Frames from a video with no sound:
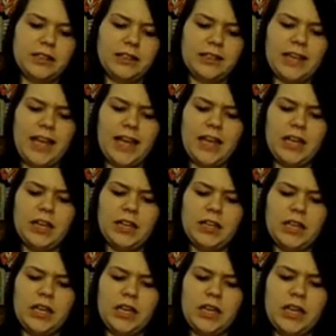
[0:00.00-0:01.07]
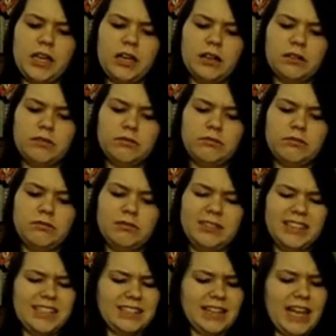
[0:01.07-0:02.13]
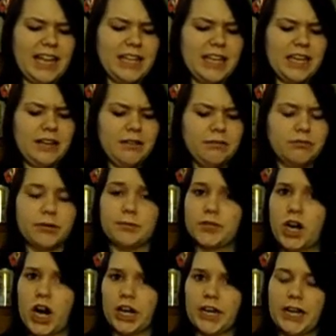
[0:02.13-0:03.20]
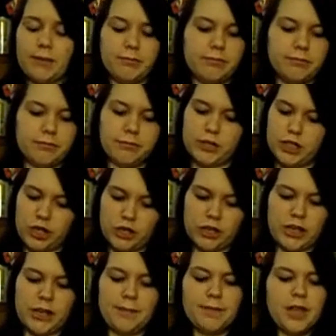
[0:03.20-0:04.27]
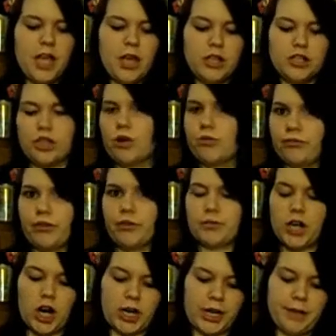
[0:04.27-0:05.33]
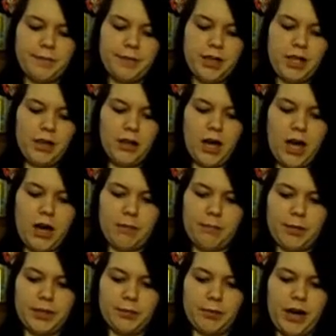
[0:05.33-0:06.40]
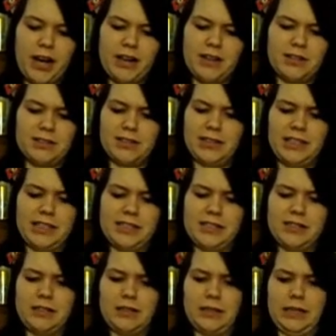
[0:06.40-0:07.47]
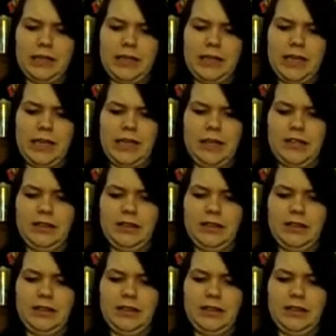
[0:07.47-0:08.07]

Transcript: Langy, Liz Langy from Target, maternity, so from Target. Um, but the brand is Liz Ling